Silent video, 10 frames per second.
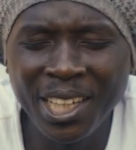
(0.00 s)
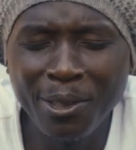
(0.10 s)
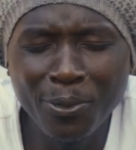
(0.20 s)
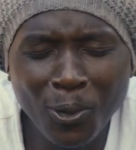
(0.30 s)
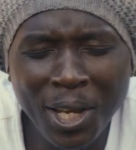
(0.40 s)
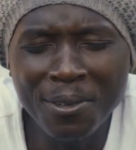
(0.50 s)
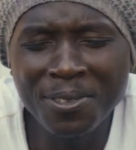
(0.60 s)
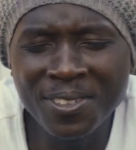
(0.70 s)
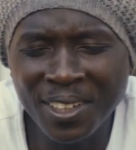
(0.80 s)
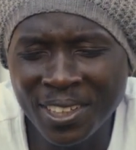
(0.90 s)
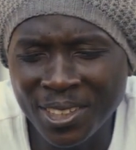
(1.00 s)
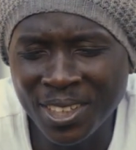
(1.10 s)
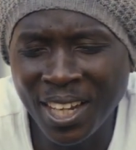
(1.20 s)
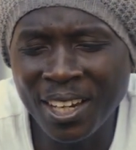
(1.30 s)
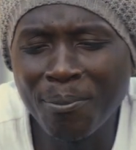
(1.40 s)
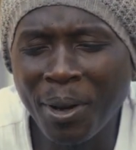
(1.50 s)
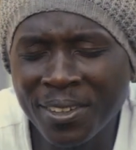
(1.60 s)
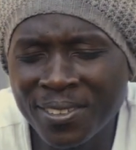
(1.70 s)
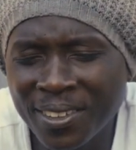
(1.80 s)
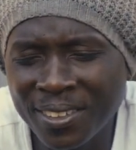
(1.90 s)
if all I've studied and
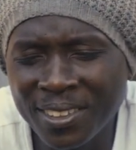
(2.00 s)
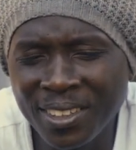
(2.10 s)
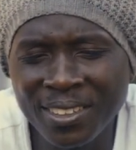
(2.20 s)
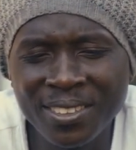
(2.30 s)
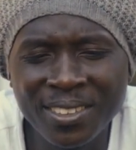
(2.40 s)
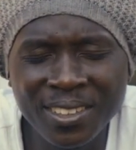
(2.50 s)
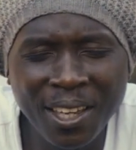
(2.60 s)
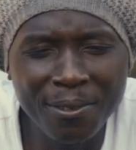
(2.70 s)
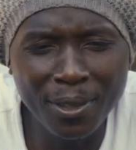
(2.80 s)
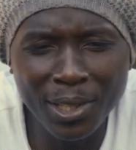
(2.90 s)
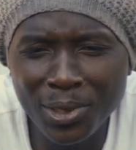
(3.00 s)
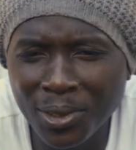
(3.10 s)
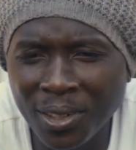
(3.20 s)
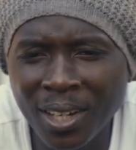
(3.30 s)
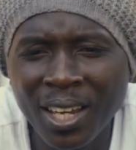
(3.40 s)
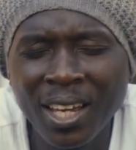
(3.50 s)
mastered is aviation,